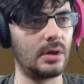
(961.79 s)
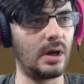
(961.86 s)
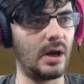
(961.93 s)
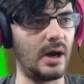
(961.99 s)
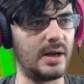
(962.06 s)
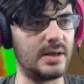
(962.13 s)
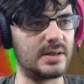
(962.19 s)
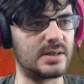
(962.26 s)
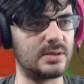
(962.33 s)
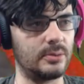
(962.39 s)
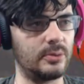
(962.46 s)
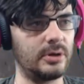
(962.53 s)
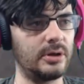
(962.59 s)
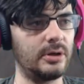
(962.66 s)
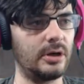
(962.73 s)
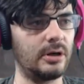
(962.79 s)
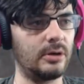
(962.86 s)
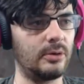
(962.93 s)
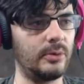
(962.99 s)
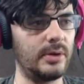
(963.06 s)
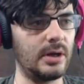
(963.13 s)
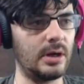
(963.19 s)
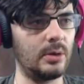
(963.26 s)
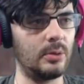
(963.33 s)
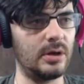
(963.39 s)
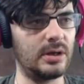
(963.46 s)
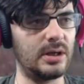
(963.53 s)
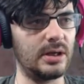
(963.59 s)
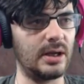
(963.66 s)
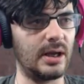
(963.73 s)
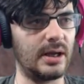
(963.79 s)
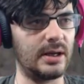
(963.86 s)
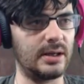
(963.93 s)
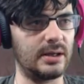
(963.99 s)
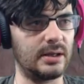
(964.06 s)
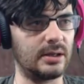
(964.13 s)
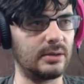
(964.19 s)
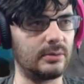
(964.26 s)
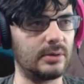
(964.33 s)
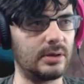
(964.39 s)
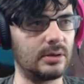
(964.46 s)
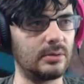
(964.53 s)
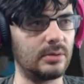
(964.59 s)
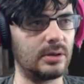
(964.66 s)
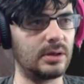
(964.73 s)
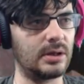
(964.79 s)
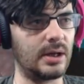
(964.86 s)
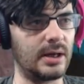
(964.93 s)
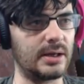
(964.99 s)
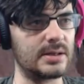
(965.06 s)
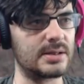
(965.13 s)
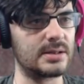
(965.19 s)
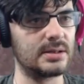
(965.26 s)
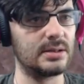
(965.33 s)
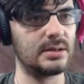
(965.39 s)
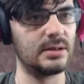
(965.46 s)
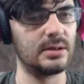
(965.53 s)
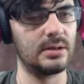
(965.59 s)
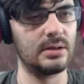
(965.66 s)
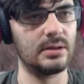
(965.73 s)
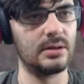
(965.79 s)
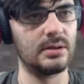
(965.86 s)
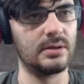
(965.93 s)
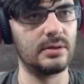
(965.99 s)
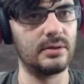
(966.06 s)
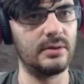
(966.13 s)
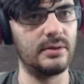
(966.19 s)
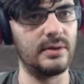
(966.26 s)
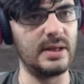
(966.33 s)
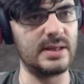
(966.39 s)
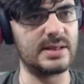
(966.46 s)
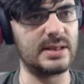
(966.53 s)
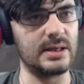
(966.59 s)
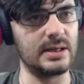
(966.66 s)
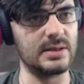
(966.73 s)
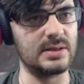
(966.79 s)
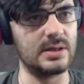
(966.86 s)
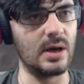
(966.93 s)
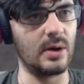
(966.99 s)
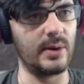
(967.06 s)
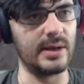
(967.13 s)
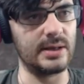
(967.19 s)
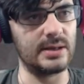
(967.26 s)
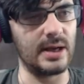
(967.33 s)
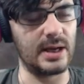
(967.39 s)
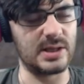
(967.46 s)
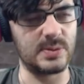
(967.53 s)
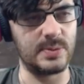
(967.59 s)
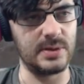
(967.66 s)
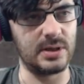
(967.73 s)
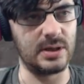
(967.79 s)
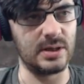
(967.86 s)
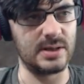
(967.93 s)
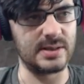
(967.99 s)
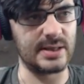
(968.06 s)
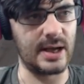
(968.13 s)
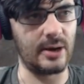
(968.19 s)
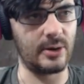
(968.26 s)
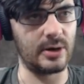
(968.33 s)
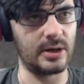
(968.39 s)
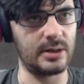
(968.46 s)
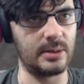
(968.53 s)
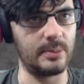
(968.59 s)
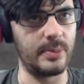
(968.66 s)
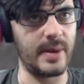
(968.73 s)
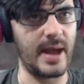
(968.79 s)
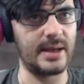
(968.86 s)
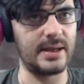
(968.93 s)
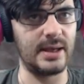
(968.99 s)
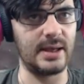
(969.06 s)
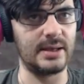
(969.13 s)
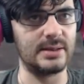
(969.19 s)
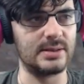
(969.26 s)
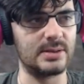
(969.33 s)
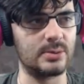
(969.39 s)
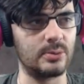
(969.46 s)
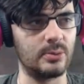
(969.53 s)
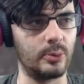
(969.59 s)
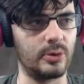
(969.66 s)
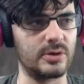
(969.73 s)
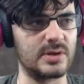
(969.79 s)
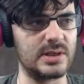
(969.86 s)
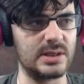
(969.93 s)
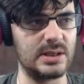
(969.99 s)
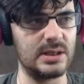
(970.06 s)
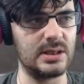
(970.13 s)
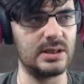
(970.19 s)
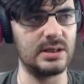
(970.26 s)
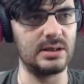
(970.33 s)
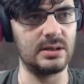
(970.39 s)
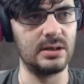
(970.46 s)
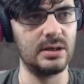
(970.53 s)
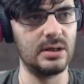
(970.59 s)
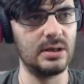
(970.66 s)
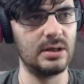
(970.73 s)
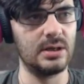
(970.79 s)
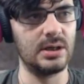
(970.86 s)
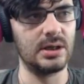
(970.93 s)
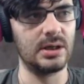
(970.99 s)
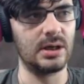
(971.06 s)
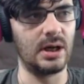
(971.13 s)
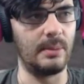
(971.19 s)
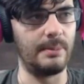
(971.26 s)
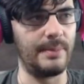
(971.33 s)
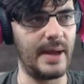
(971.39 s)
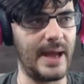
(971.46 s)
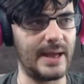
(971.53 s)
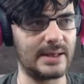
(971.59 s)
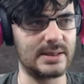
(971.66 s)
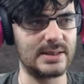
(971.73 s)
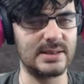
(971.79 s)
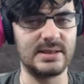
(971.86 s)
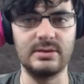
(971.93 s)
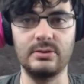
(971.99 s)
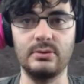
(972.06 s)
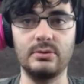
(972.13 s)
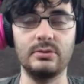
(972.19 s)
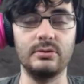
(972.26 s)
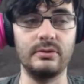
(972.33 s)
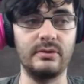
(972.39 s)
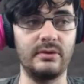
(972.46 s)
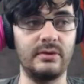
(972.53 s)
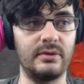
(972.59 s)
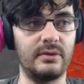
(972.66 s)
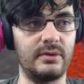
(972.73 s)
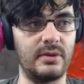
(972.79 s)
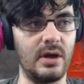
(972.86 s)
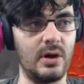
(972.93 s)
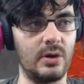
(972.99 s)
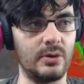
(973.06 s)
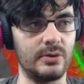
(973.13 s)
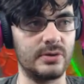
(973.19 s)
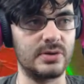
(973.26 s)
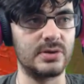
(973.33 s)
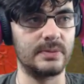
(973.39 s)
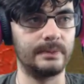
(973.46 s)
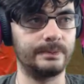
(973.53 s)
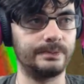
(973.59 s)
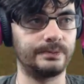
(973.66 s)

Alright, so we are working on it here. We are working on it. This thing is going nuts because now on the back end we're seeing a max to those.